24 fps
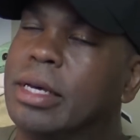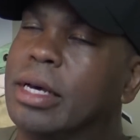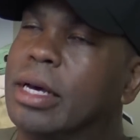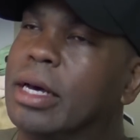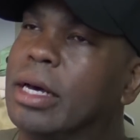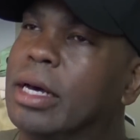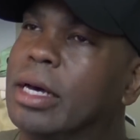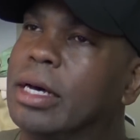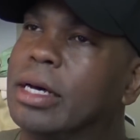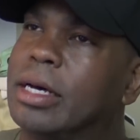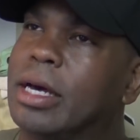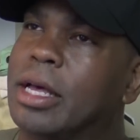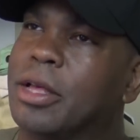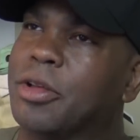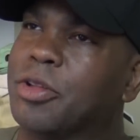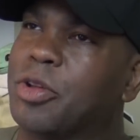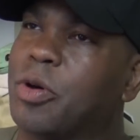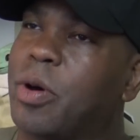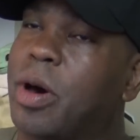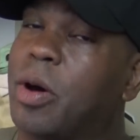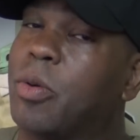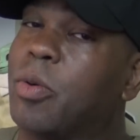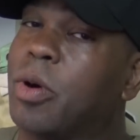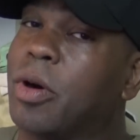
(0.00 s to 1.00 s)
Uh, I don't
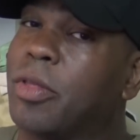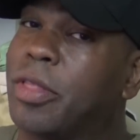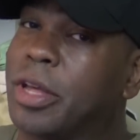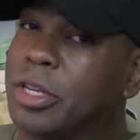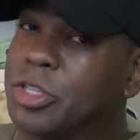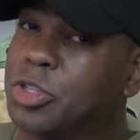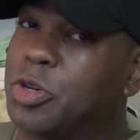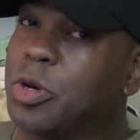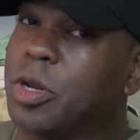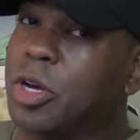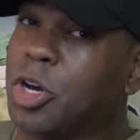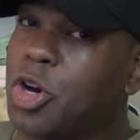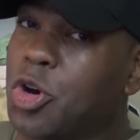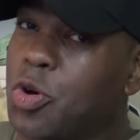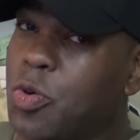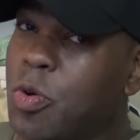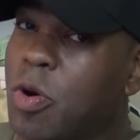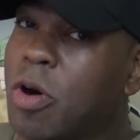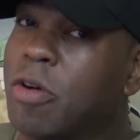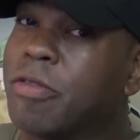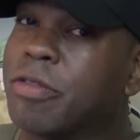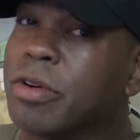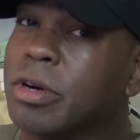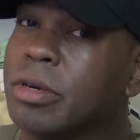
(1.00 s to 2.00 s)
know how well that's going to
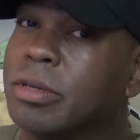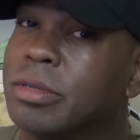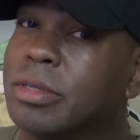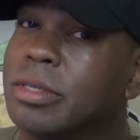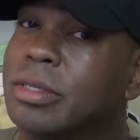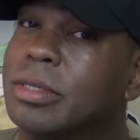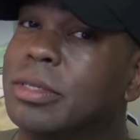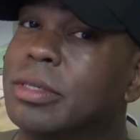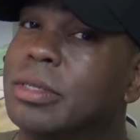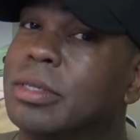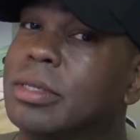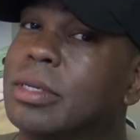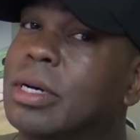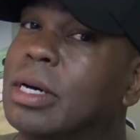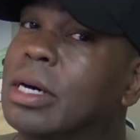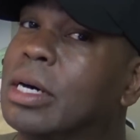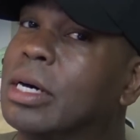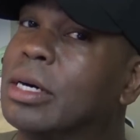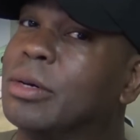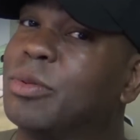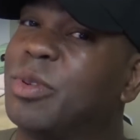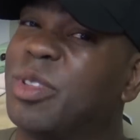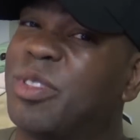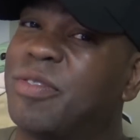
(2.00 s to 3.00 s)
go over
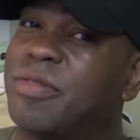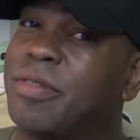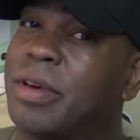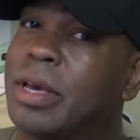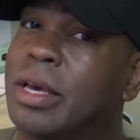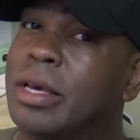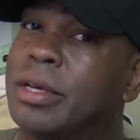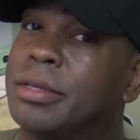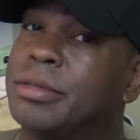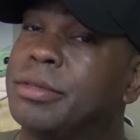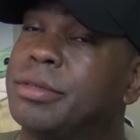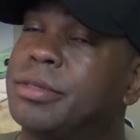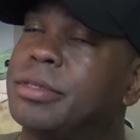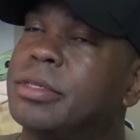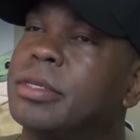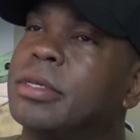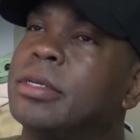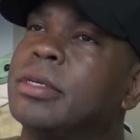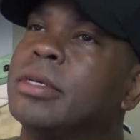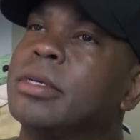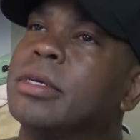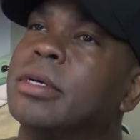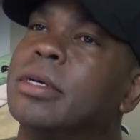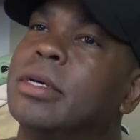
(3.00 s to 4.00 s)
uh, with fans.
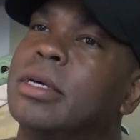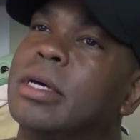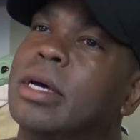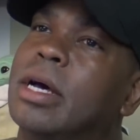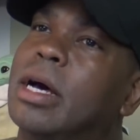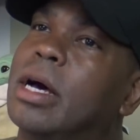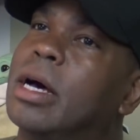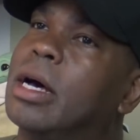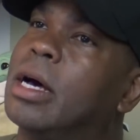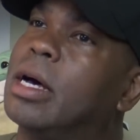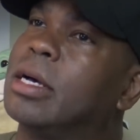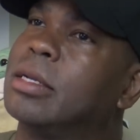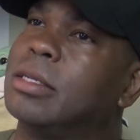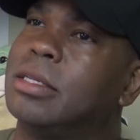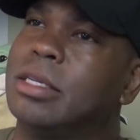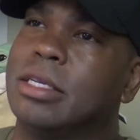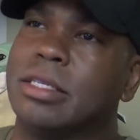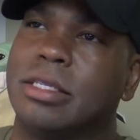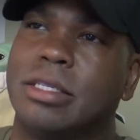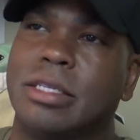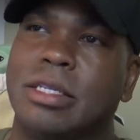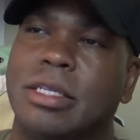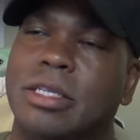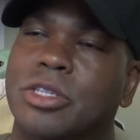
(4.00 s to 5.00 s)
Uh,
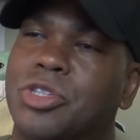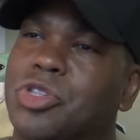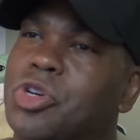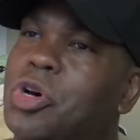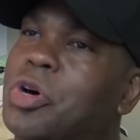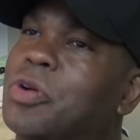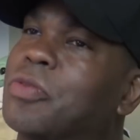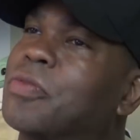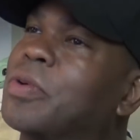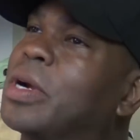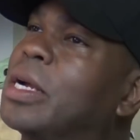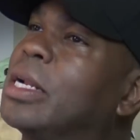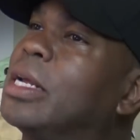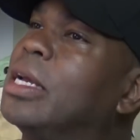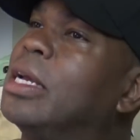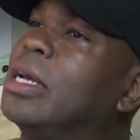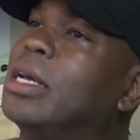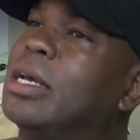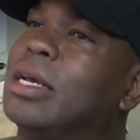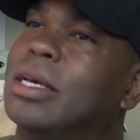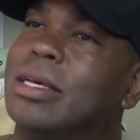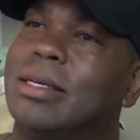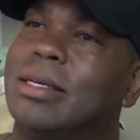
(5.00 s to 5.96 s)
Disney is already.